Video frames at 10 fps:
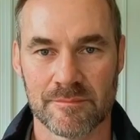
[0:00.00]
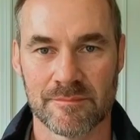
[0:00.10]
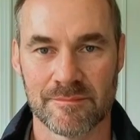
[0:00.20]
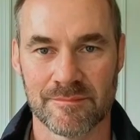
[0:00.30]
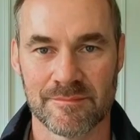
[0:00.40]

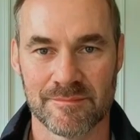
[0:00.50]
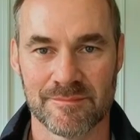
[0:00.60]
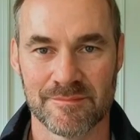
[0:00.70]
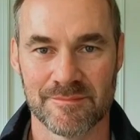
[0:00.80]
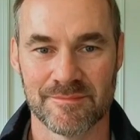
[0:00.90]

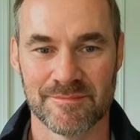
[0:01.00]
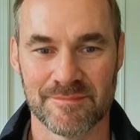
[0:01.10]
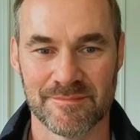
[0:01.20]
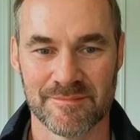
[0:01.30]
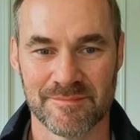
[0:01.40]

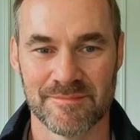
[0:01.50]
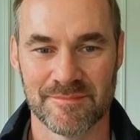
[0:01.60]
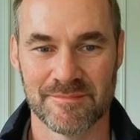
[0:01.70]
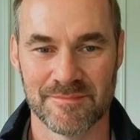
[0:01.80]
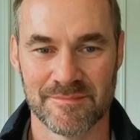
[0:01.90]

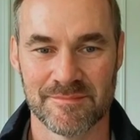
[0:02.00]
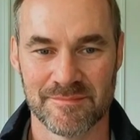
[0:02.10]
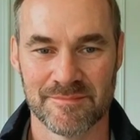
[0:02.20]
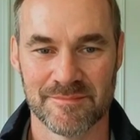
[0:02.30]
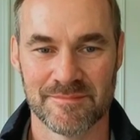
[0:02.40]

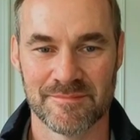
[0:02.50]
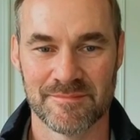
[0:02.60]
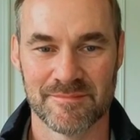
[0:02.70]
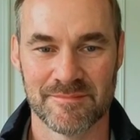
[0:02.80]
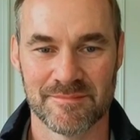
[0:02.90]

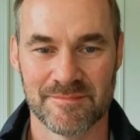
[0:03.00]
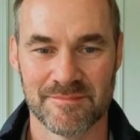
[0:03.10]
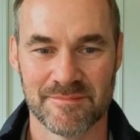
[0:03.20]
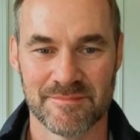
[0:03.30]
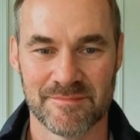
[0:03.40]

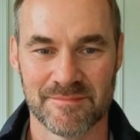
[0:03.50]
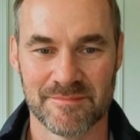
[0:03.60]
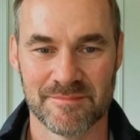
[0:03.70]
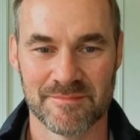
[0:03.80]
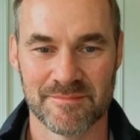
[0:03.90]

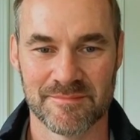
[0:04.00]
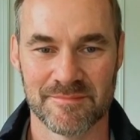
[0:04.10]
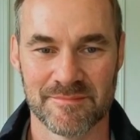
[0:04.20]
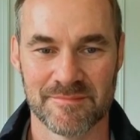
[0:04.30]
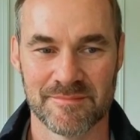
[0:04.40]

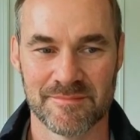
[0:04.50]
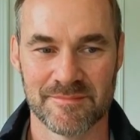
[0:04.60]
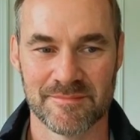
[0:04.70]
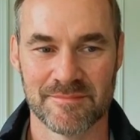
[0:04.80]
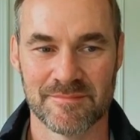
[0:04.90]

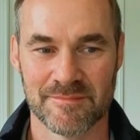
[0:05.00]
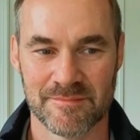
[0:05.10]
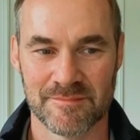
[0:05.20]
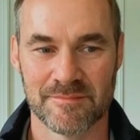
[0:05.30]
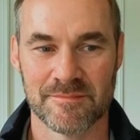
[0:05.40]

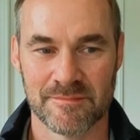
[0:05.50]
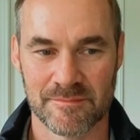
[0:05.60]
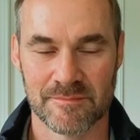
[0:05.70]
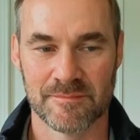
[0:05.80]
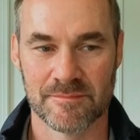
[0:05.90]

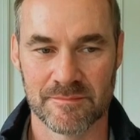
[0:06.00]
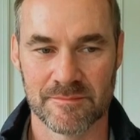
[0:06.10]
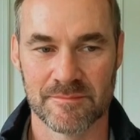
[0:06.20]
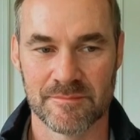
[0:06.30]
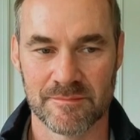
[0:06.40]

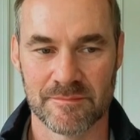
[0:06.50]
This person isn't speaking.